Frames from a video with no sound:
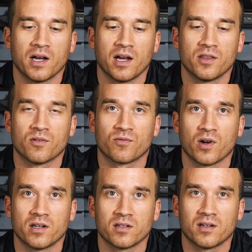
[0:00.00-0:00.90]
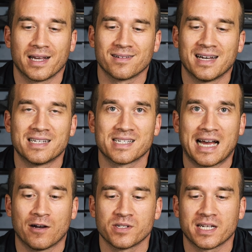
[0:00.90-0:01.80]
in the front, like lens
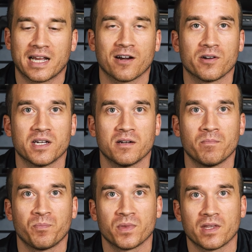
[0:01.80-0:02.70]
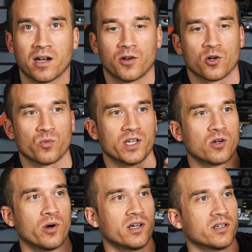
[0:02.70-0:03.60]
housing area, that under
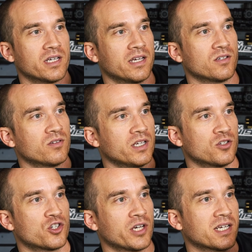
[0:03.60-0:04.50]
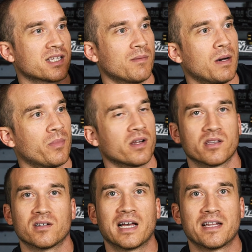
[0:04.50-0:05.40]
recoil it shakes them up onto
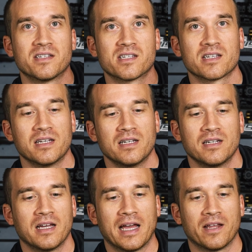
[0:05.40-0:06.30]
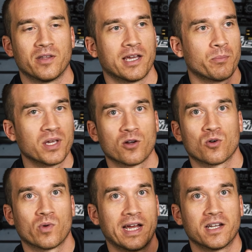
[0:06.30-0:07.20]
the lens, and they appear
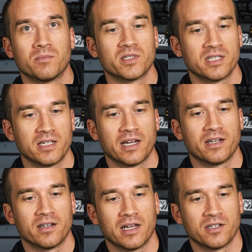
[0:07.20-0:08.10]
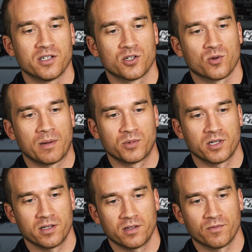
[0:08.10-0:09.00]
randomly and
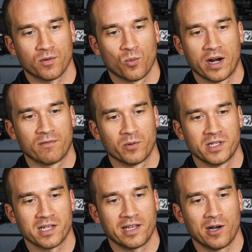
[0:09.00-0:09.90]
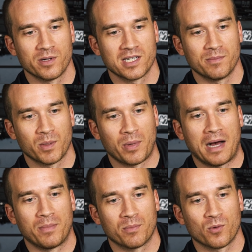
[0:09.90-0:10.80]
disrupt. For whatever reason, they always seem to
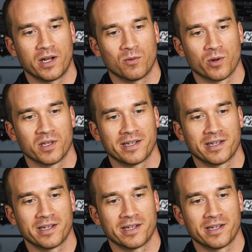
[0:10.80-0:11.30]
pop up right where the